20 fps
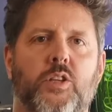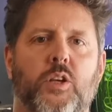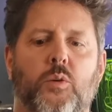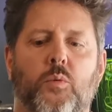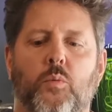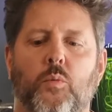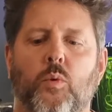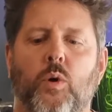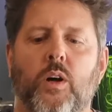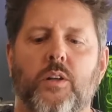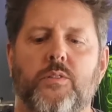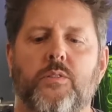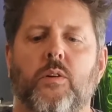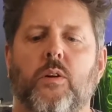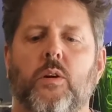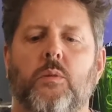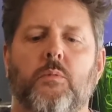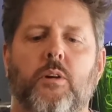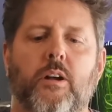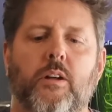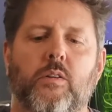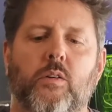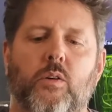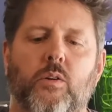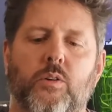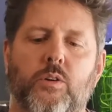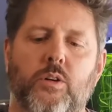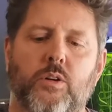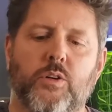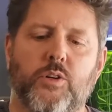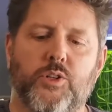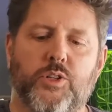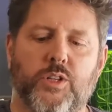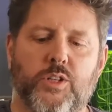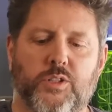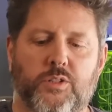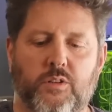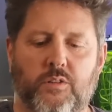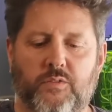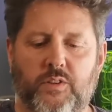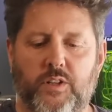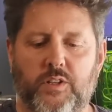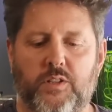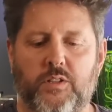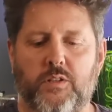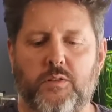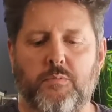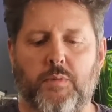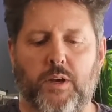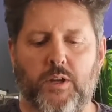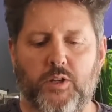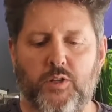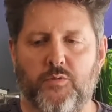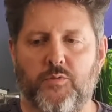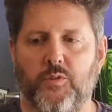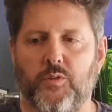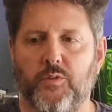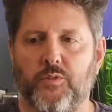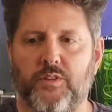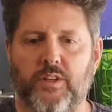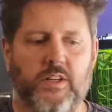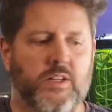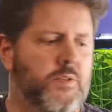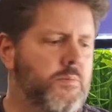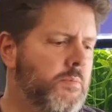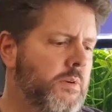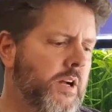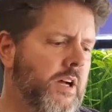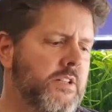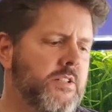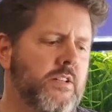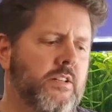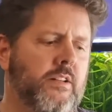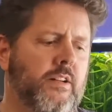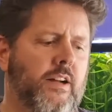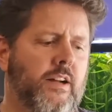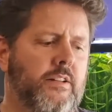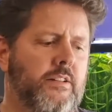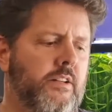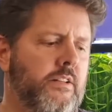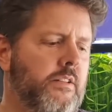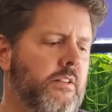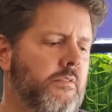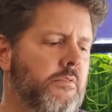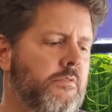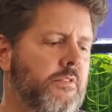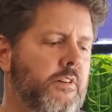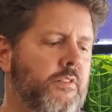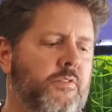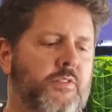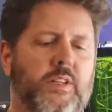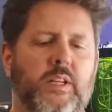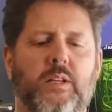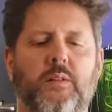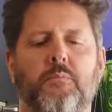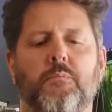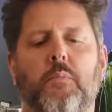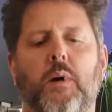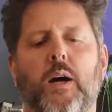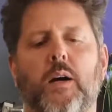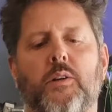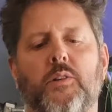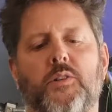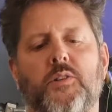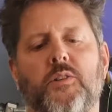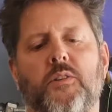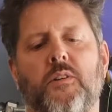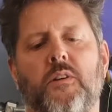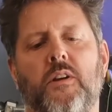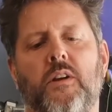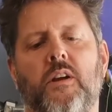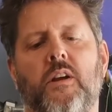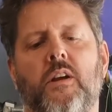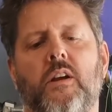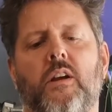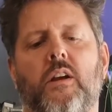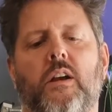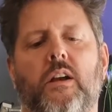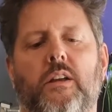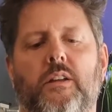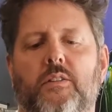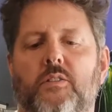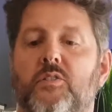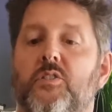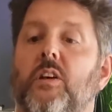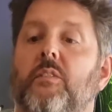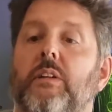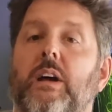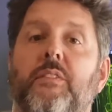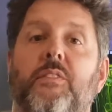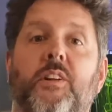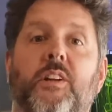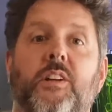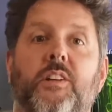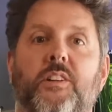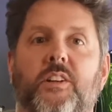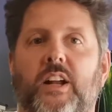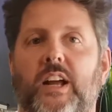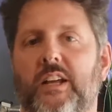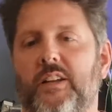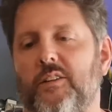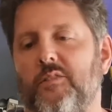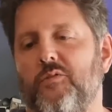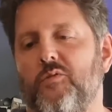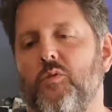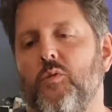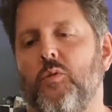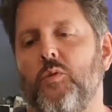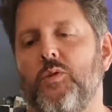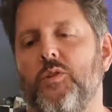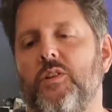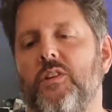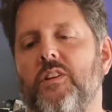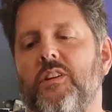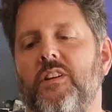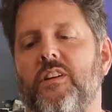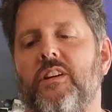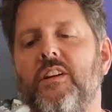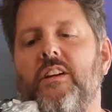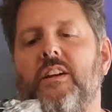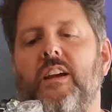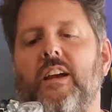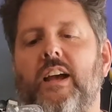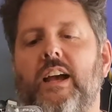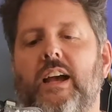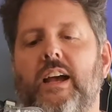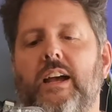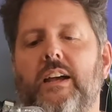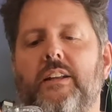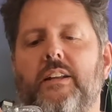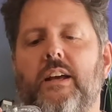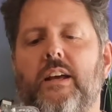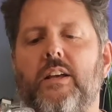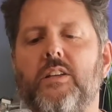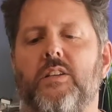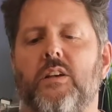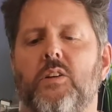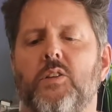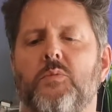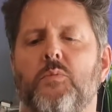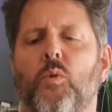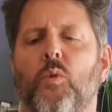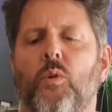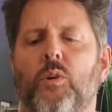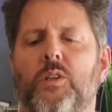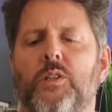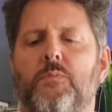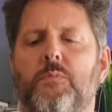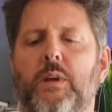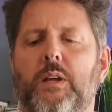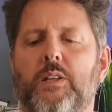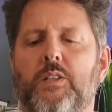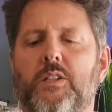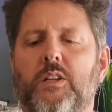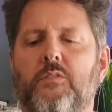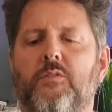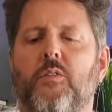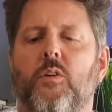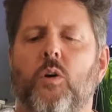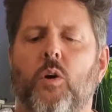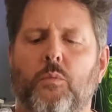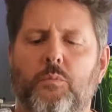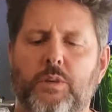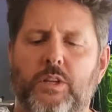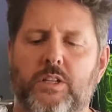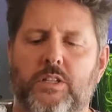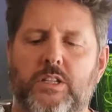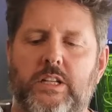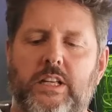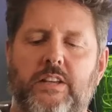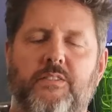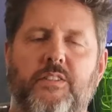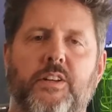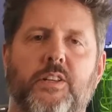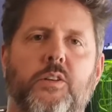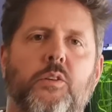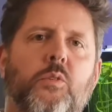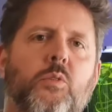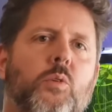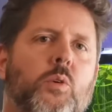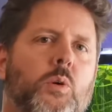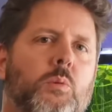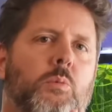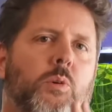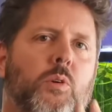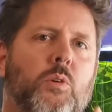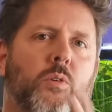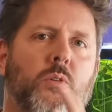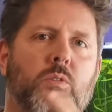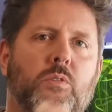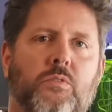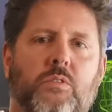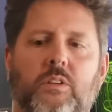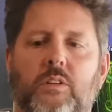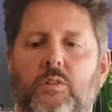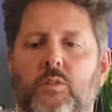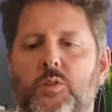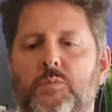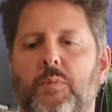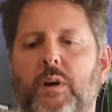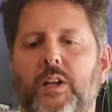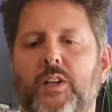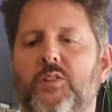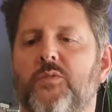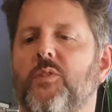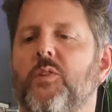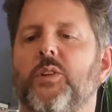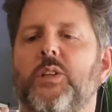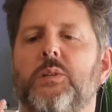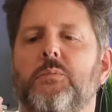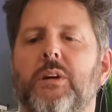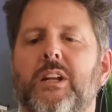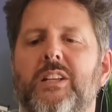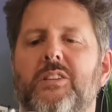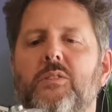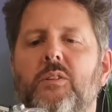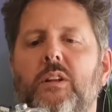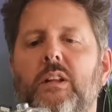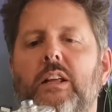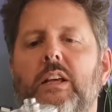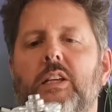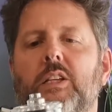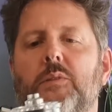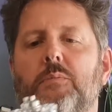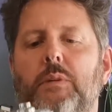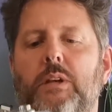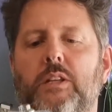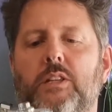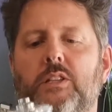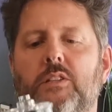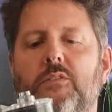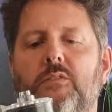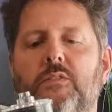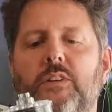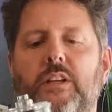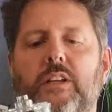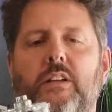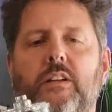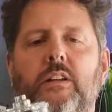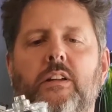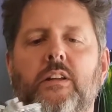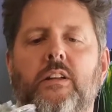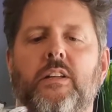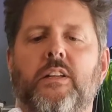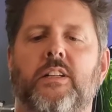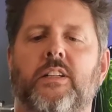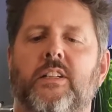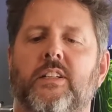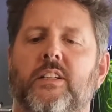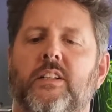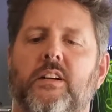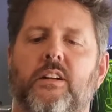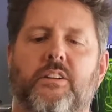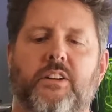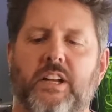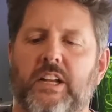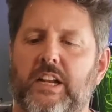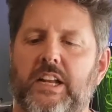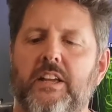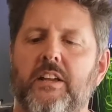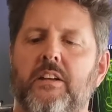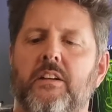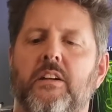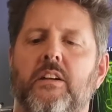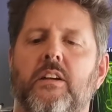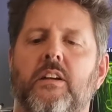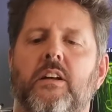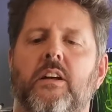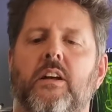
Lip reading: so what are my conclusions with this sponge filter? It's priced at 115 bucks in South African rand, of course. And so it's more expensive, obviously, than your normal little sponge filter, but it's not an expensive thing, really.